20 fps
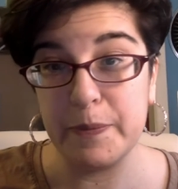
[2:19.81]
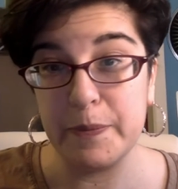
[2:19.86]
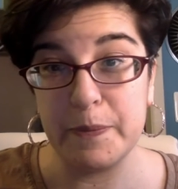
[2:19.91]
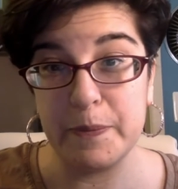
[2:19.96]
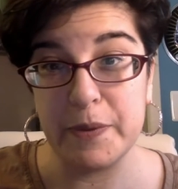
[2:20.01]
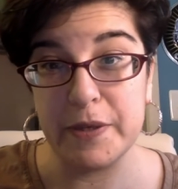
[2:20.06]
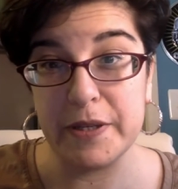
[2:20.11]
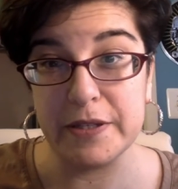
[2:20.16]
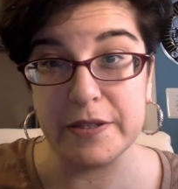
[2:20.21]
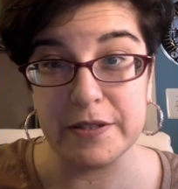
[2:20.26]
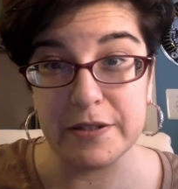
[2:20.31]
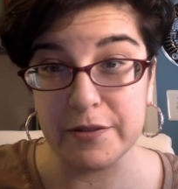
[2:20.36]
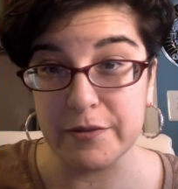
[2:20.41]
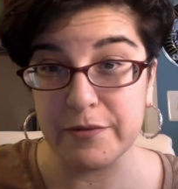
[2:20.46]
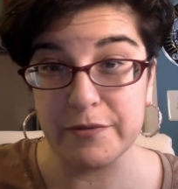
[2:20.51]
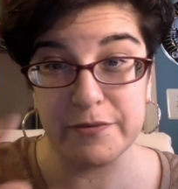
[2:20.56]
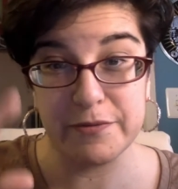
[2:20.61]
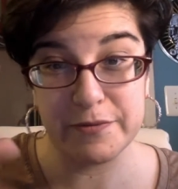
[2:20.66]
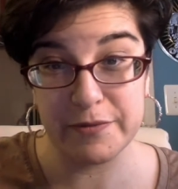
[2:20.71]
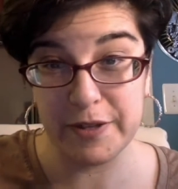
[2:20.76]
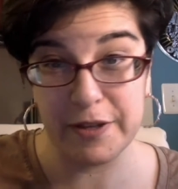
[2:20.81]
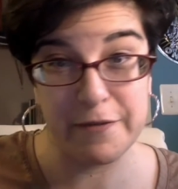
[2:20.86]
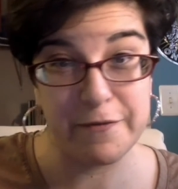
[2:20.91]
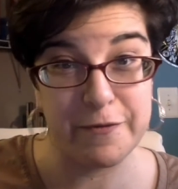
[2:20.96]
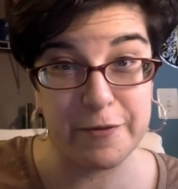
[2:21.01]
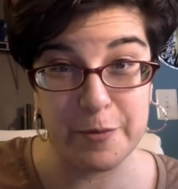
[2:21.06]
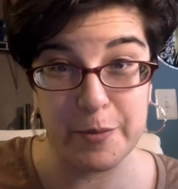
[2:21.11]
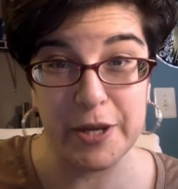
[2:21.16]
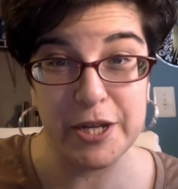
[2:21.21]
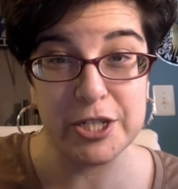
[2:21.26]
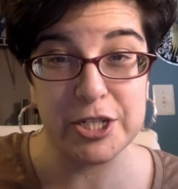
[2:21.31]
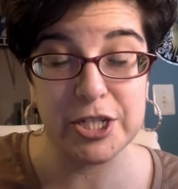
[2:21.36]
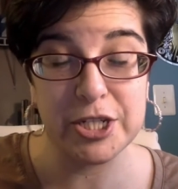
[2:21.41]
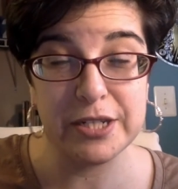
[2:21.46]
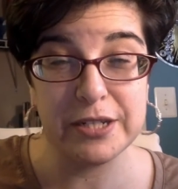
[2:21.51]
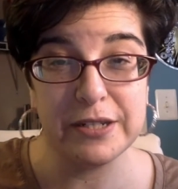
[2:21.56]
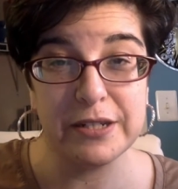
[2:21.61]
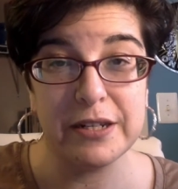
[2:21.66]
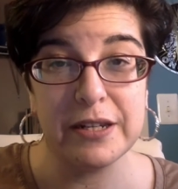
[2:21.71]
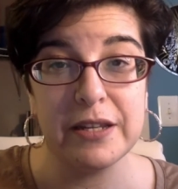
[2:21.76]
piece of
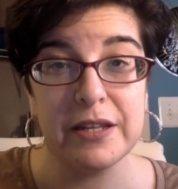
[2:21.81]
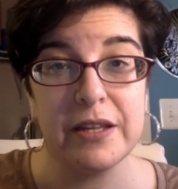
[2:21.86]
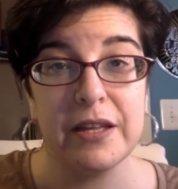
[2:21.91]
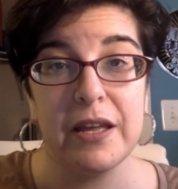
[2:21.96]
information.